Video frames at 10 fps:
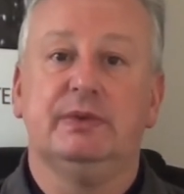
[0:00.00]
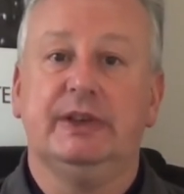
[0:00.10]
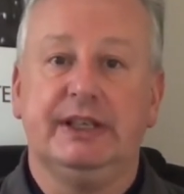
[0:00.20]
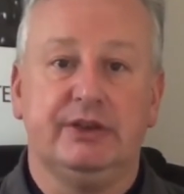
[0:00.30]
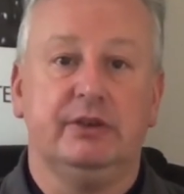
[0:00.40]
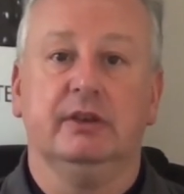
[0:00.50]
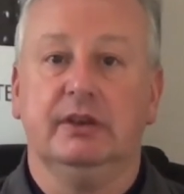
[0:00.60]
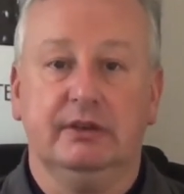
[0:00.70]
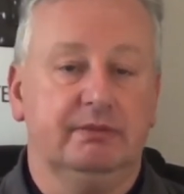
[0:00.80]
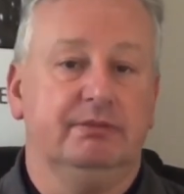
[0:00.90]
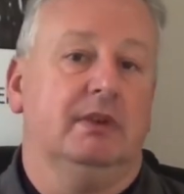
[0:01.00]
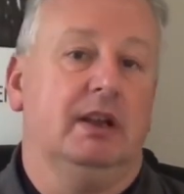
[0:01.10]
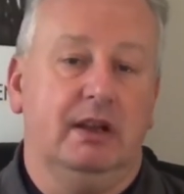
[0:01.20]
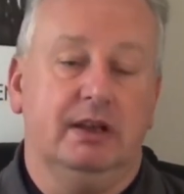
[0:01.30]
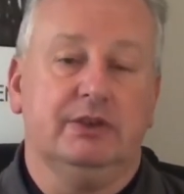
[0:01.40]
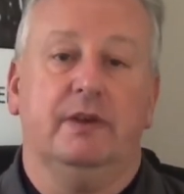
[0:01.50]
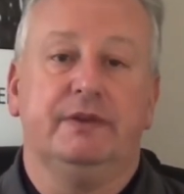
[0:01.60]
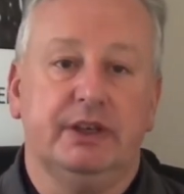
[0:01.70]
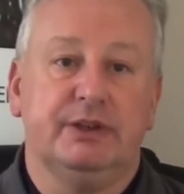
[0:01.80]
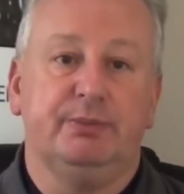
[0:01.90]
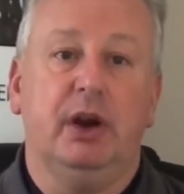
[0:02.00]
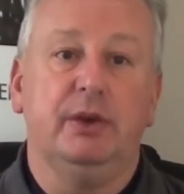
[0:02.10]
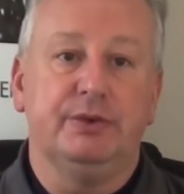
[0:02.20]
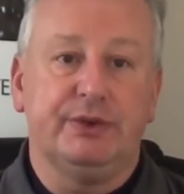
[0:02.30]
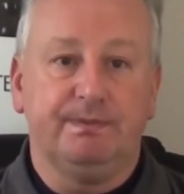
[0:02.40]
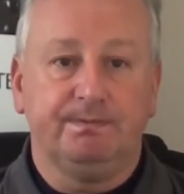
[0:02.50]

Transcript: restrung as often as pros.